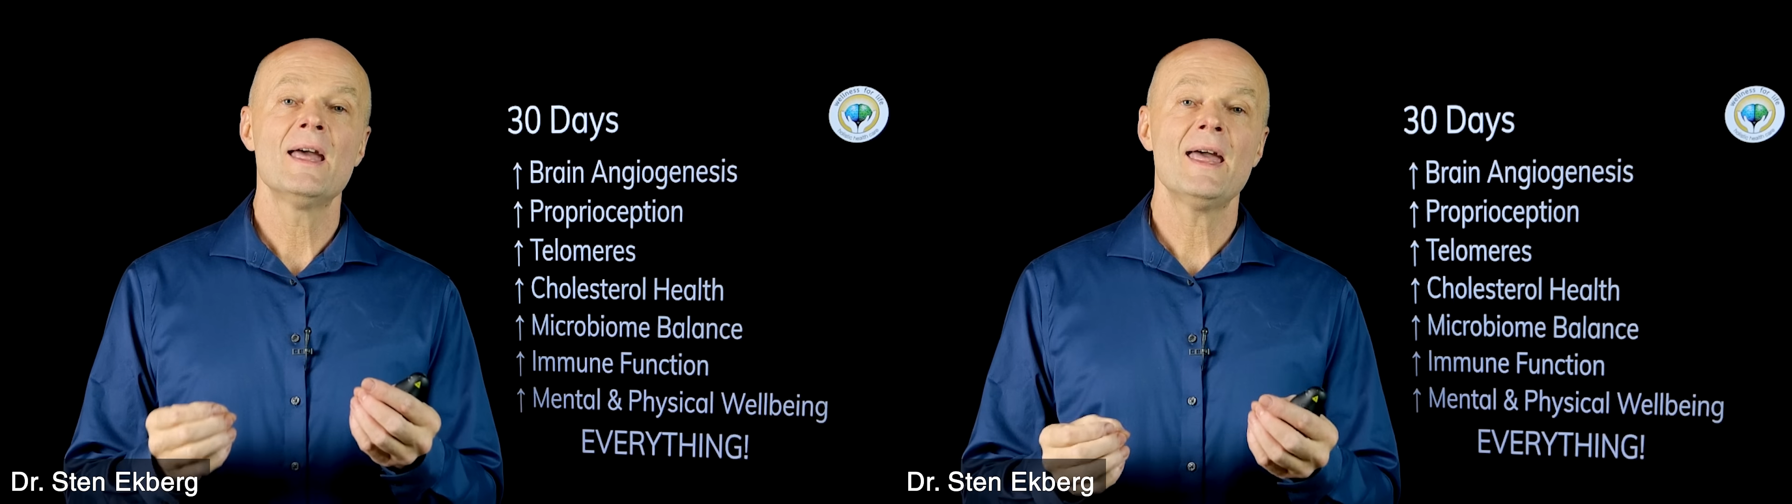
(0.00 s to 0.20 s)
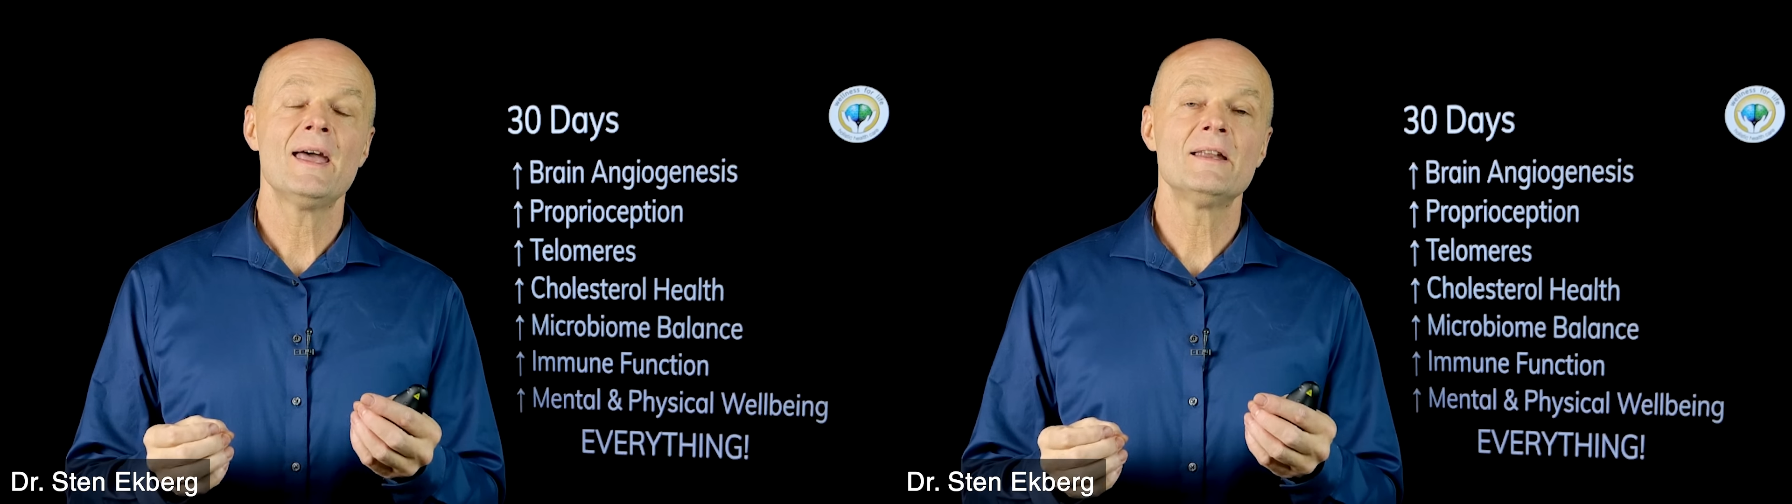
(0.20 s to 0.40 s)

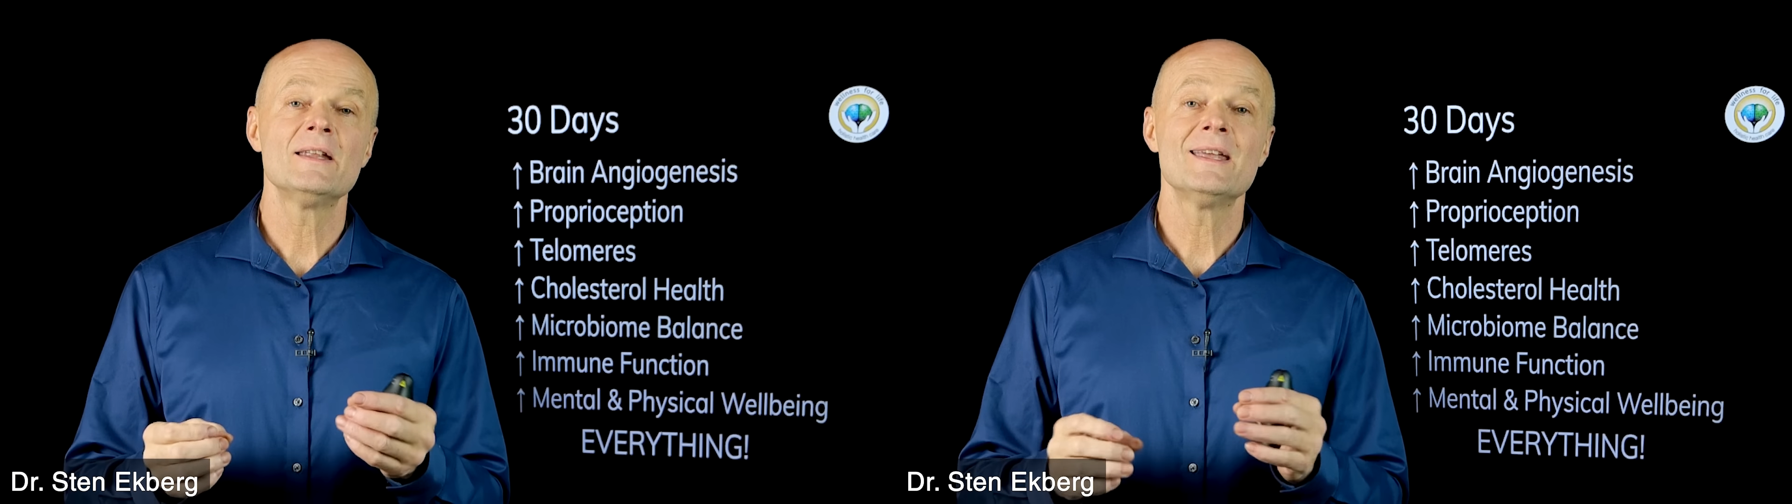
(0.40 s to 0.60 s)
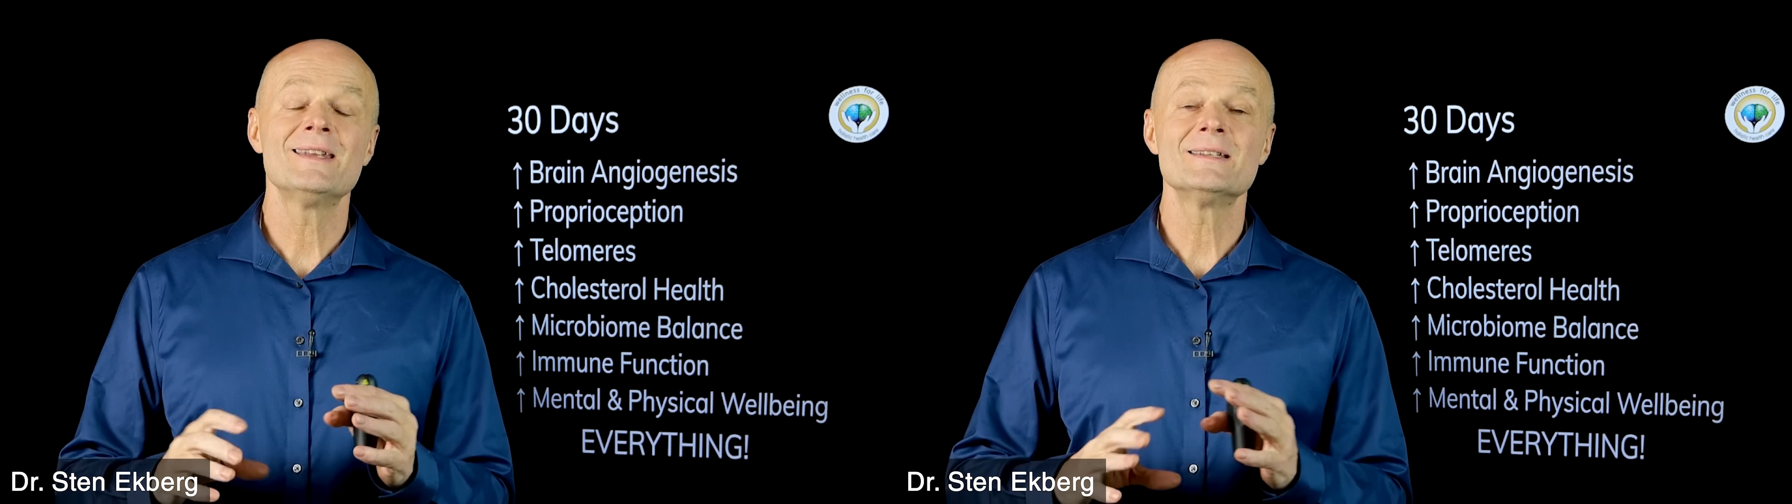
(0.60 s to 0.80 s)

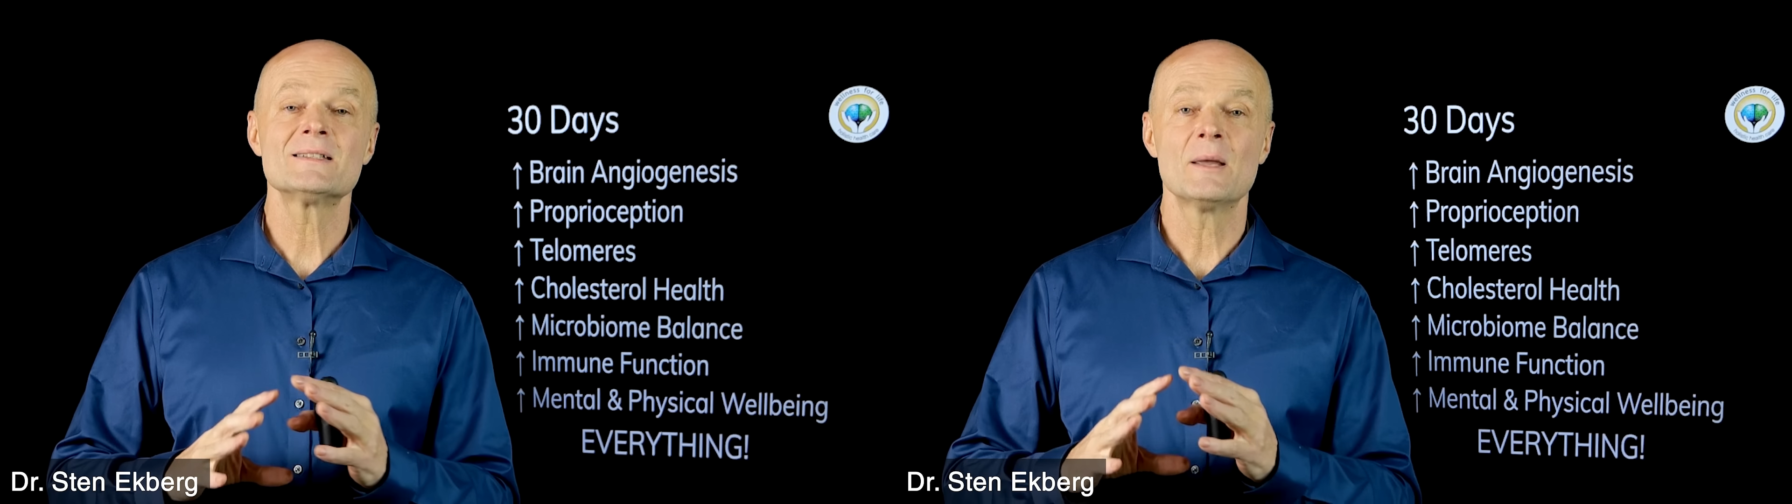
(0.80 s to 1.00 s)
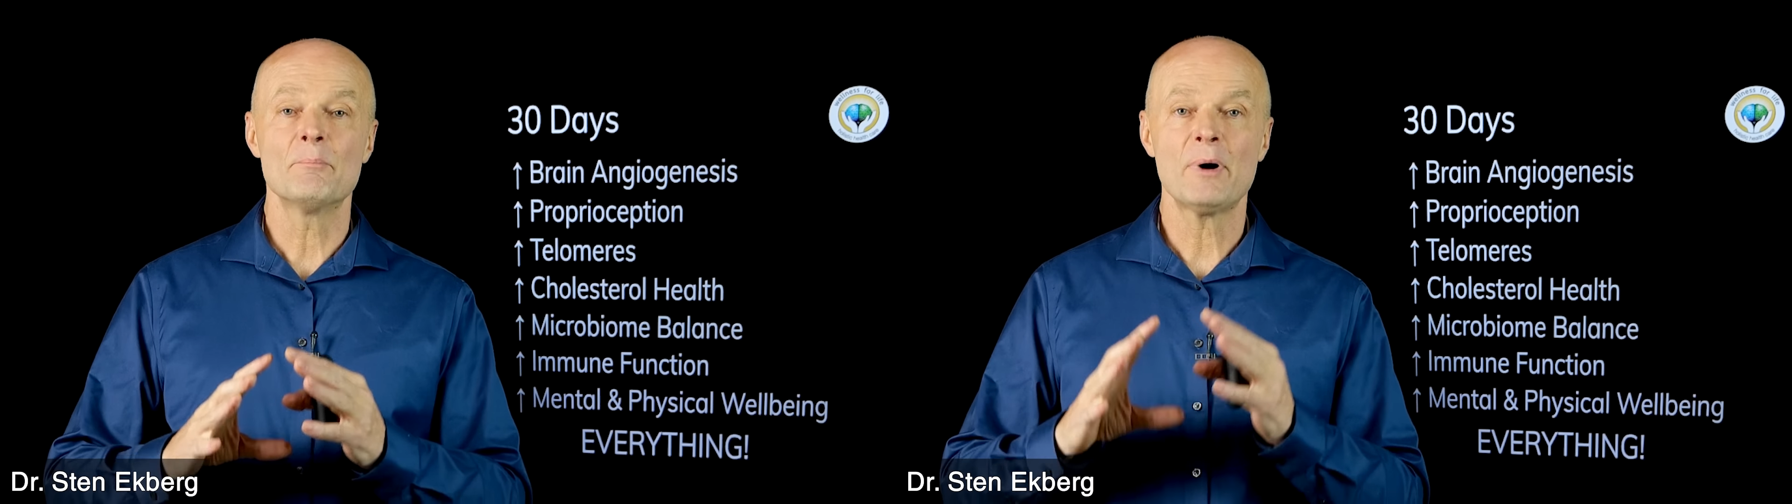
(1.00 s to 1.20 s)
and it is
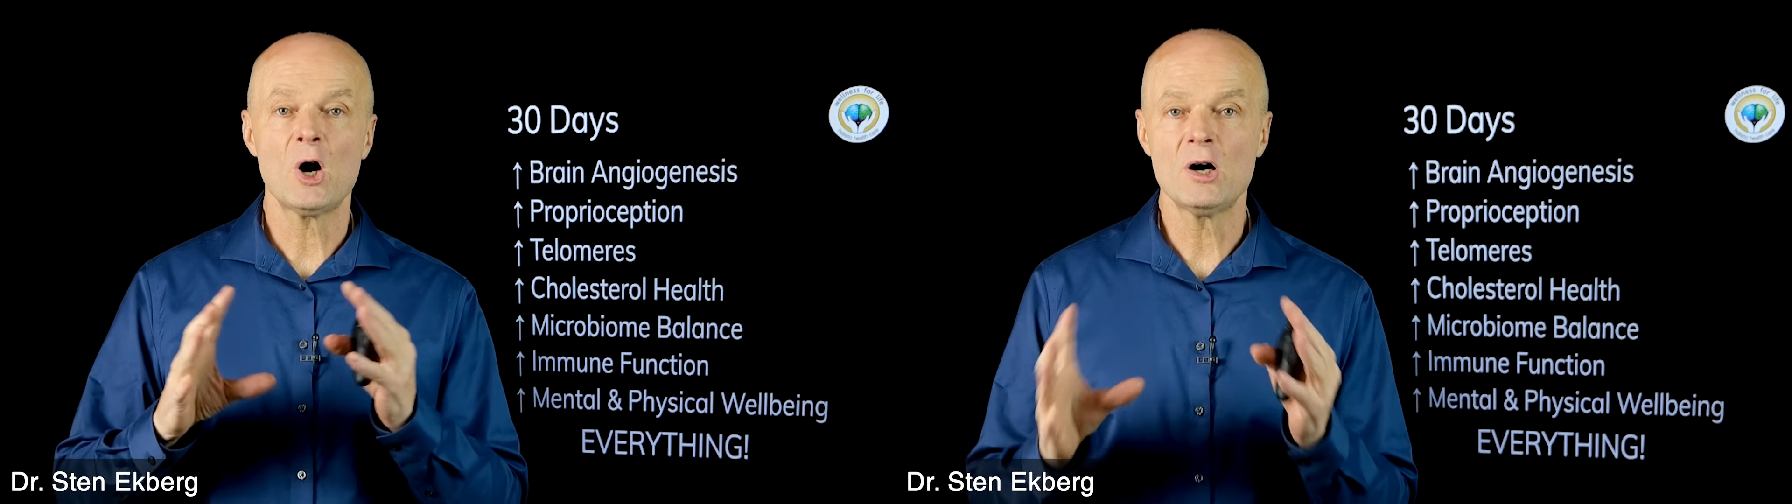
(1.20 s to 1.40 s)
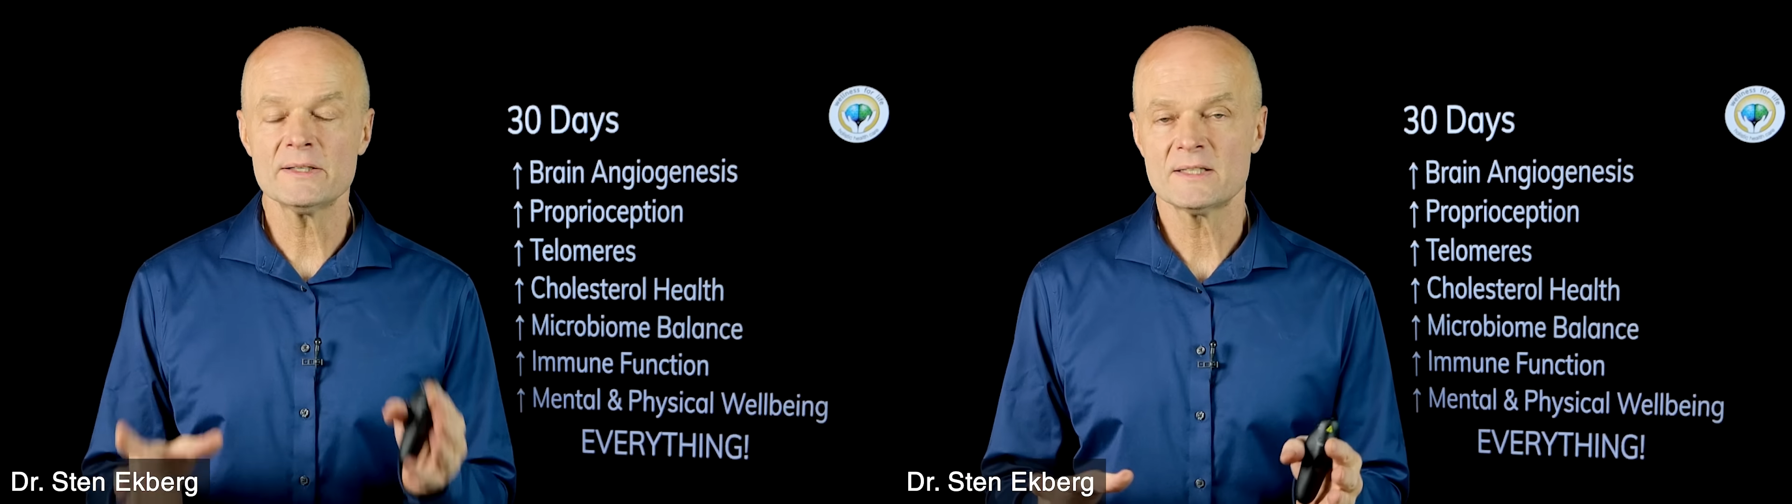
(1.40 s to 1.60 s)

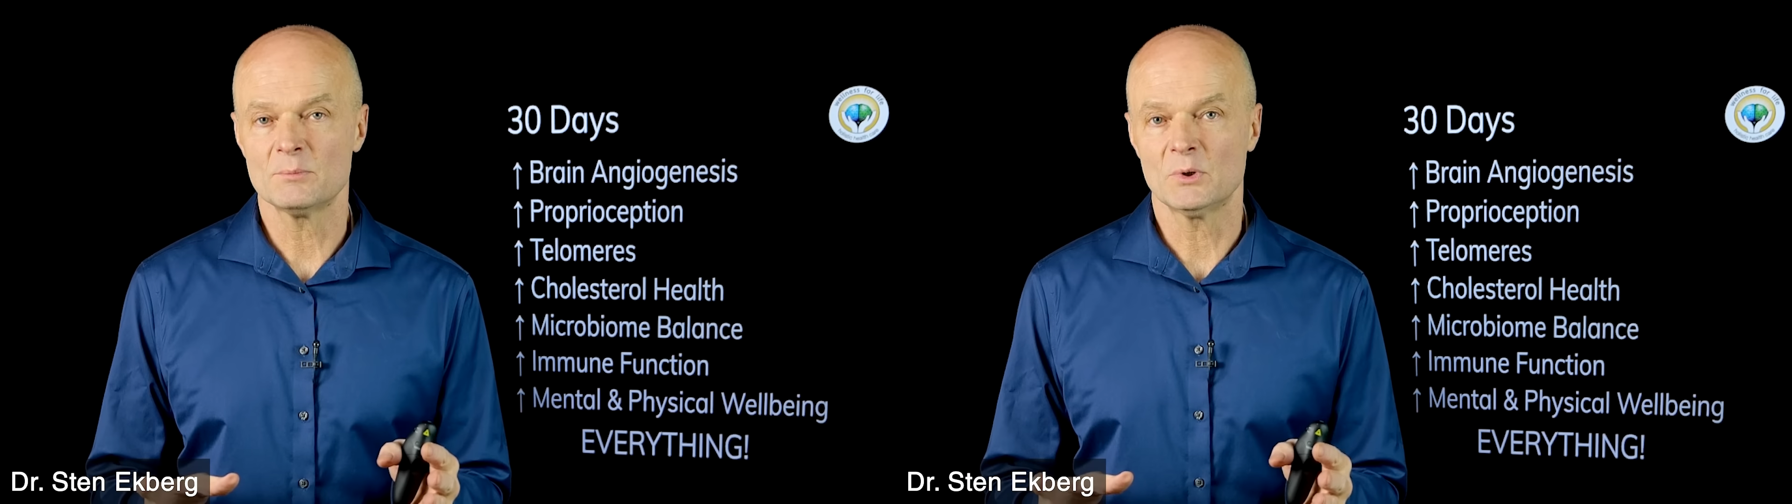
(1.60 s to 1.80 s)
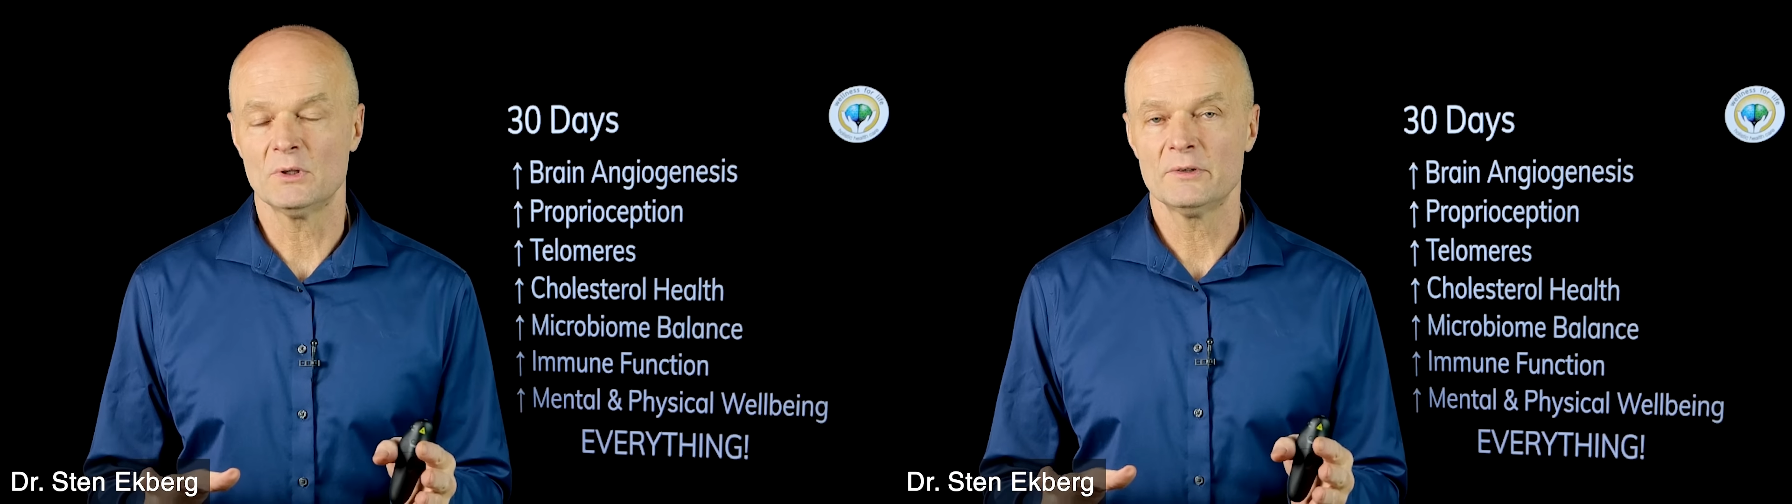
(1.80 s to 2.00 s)

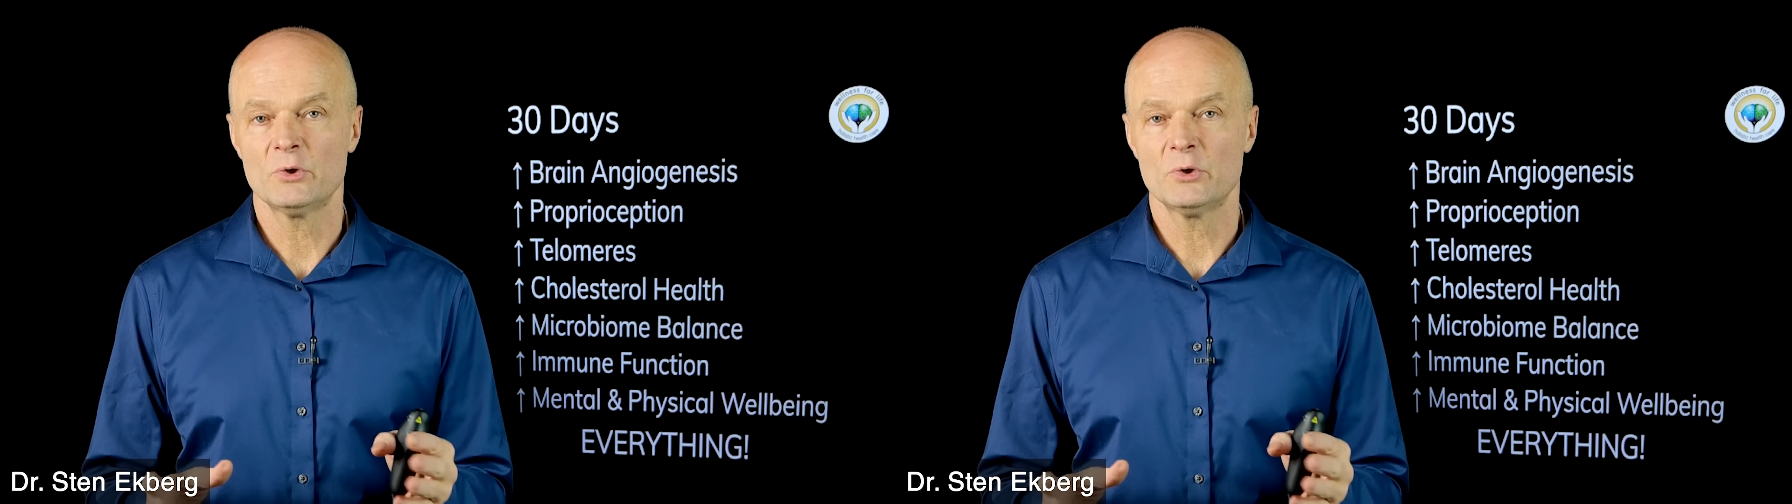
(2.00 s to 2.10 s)
impossible